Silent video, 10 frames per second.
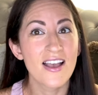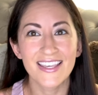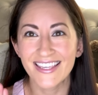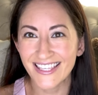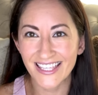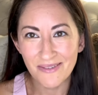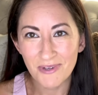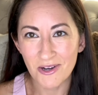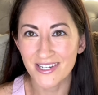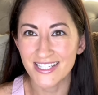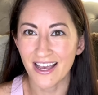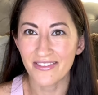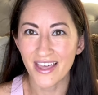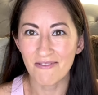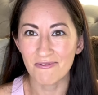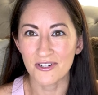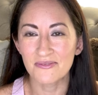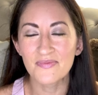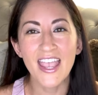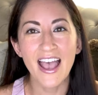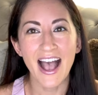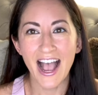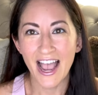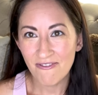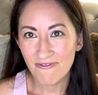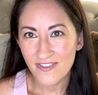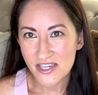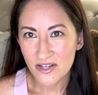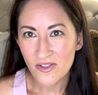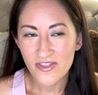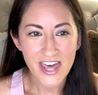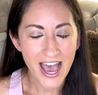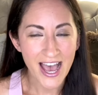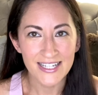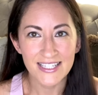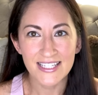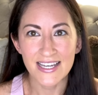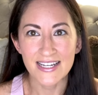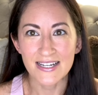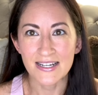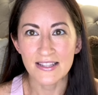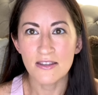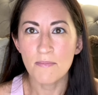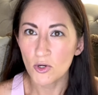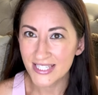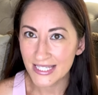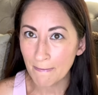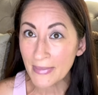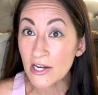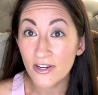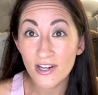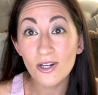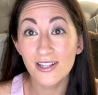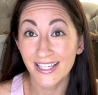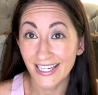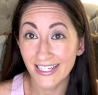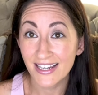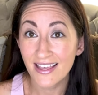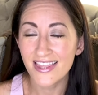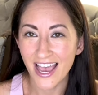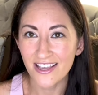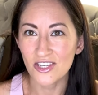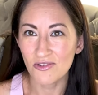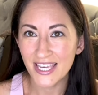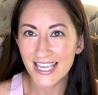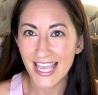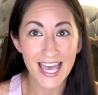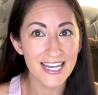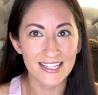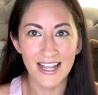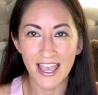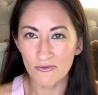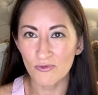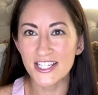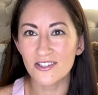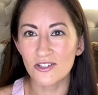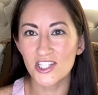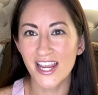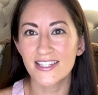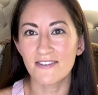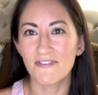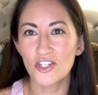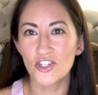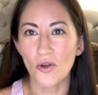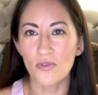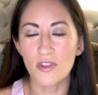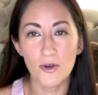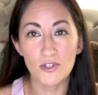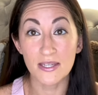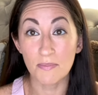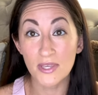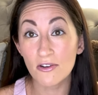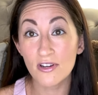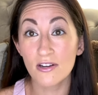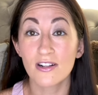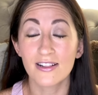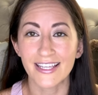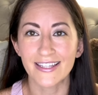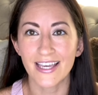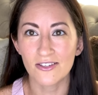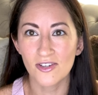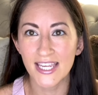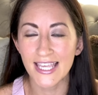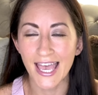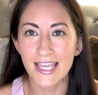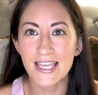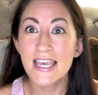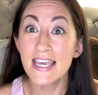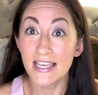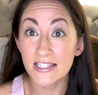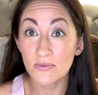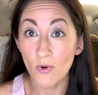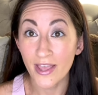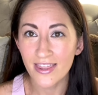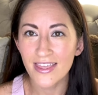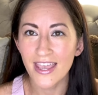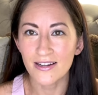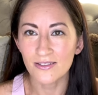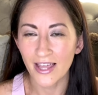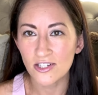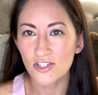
keep going down that route. I feel that the most superior clean that you can get, and research has even shown the most superior clean that you can get is with an electric